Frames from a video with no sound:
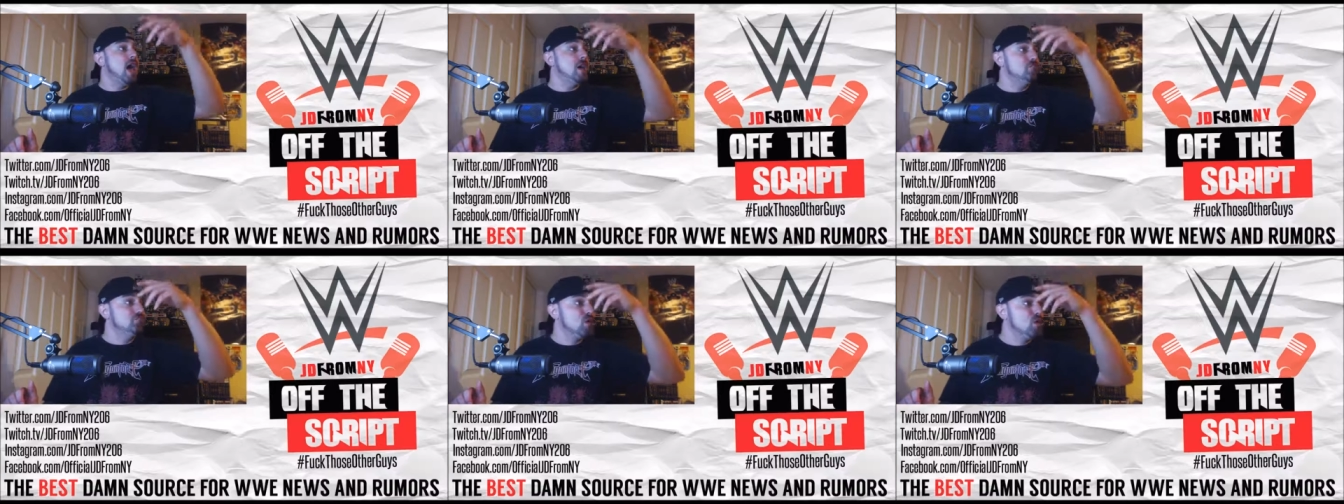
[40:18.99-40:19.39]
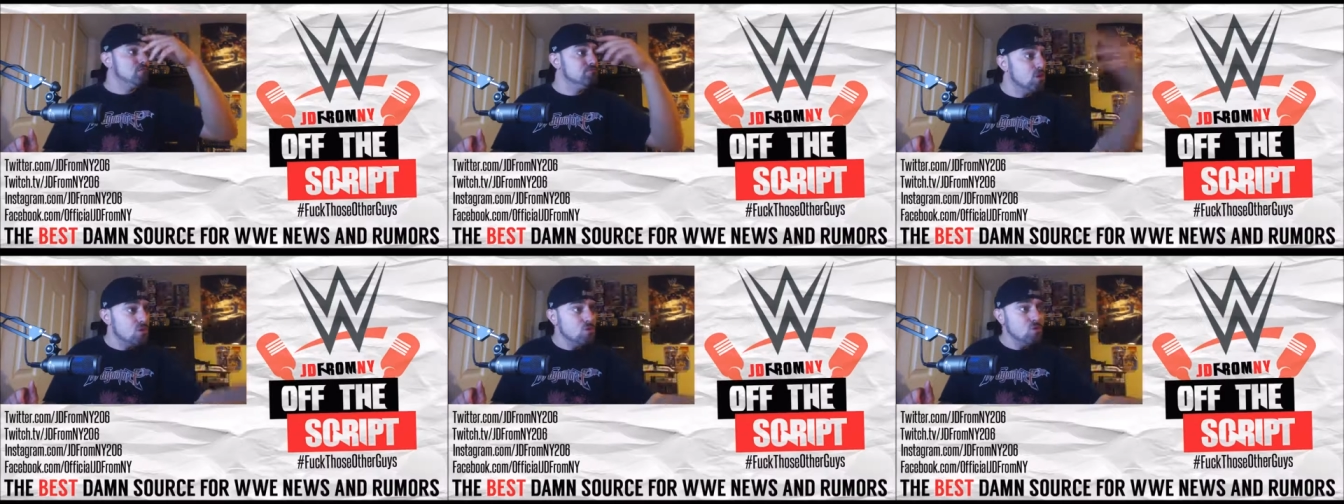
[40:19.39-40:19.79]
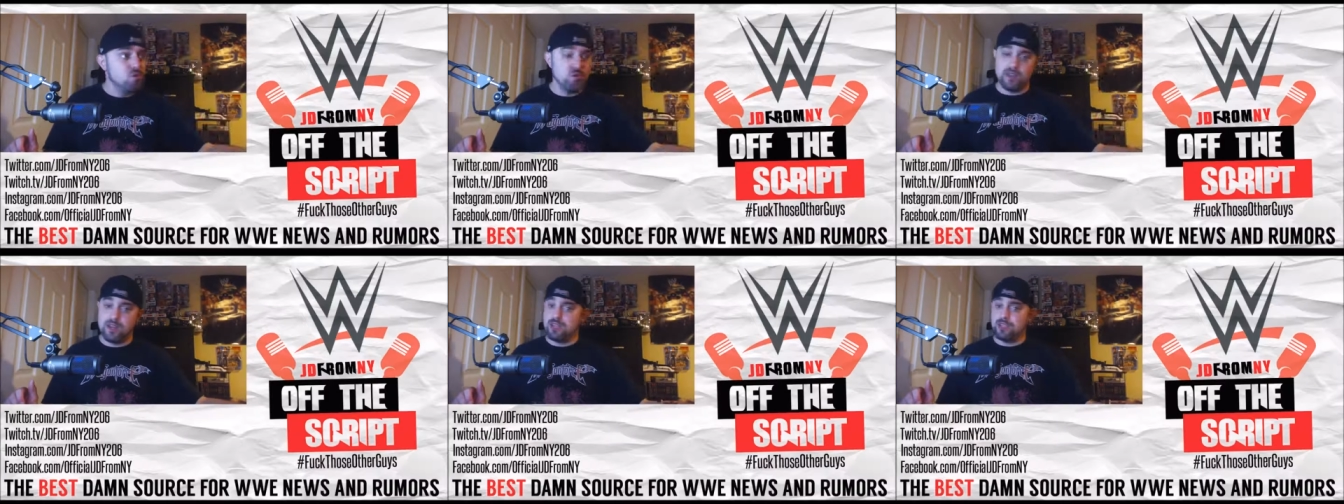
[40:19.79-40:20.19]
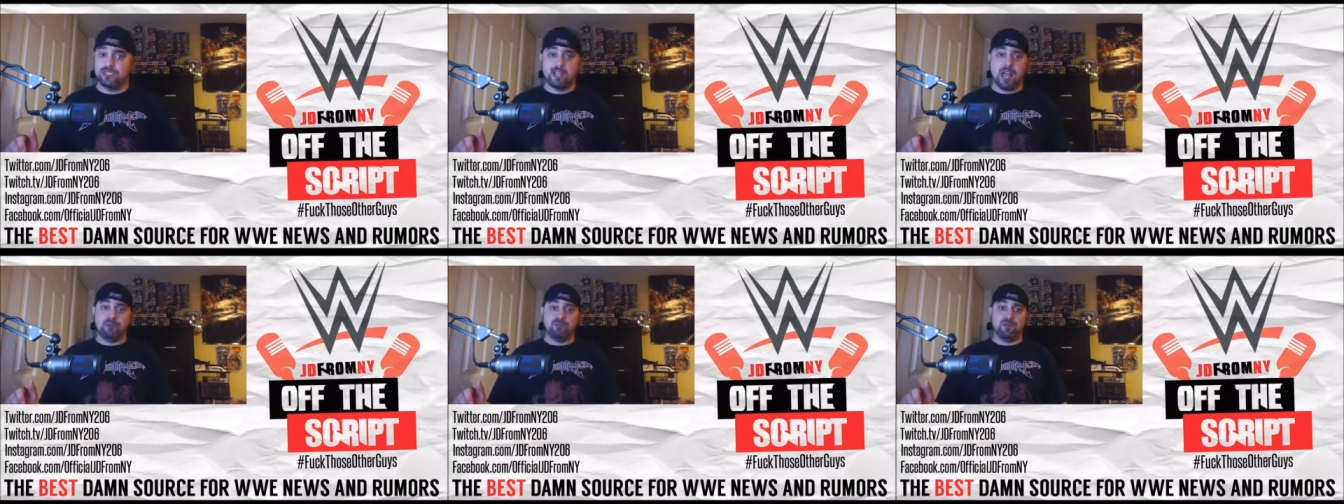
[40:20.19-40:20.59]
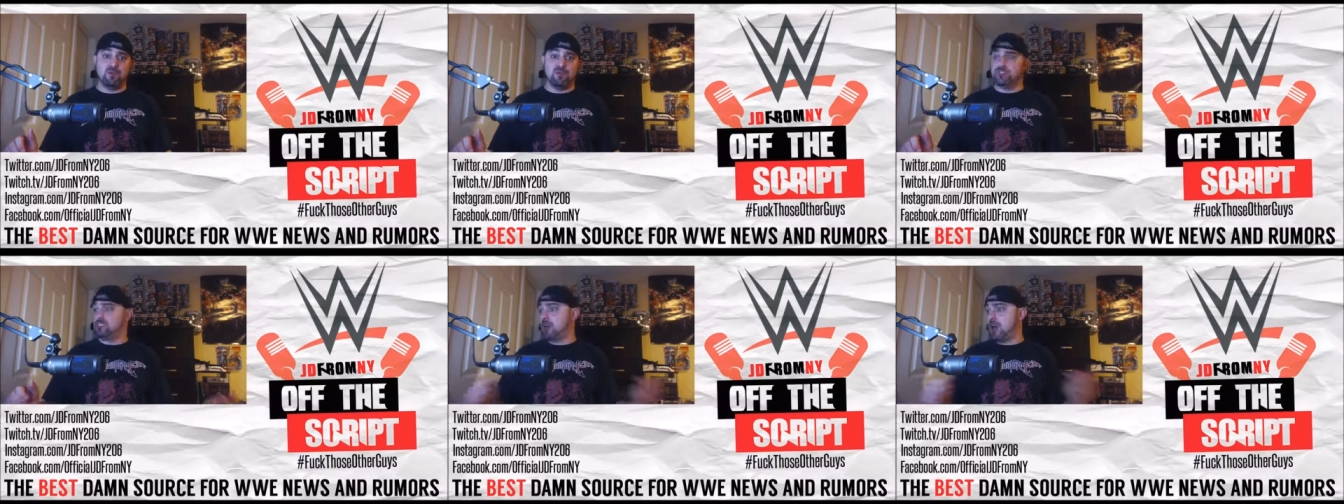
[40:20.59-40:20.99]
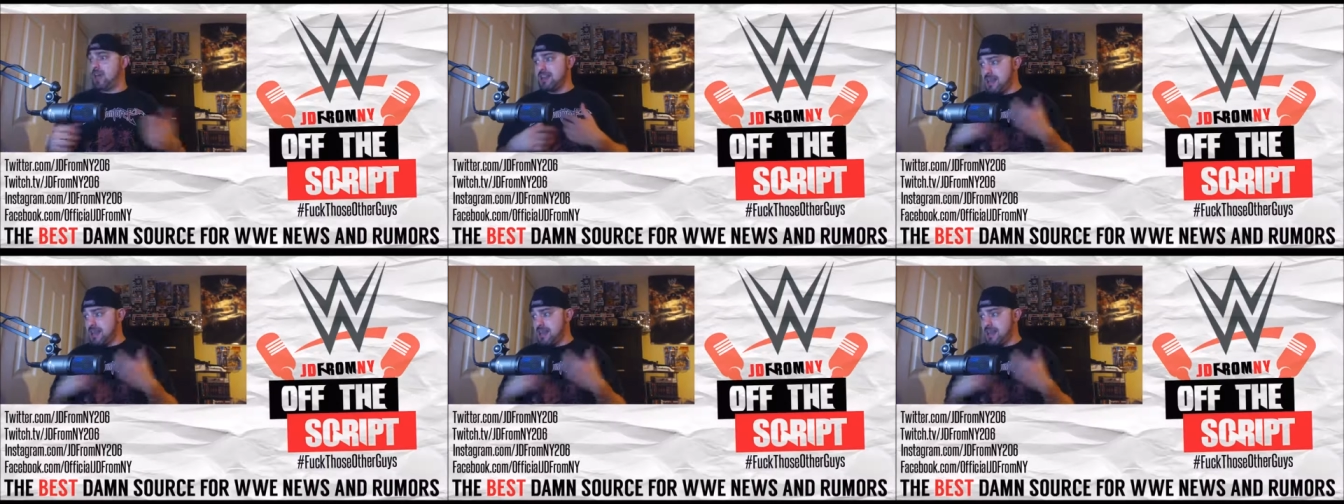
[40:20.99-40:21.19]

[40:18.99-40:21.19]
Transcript: Ember Moon is debuting. So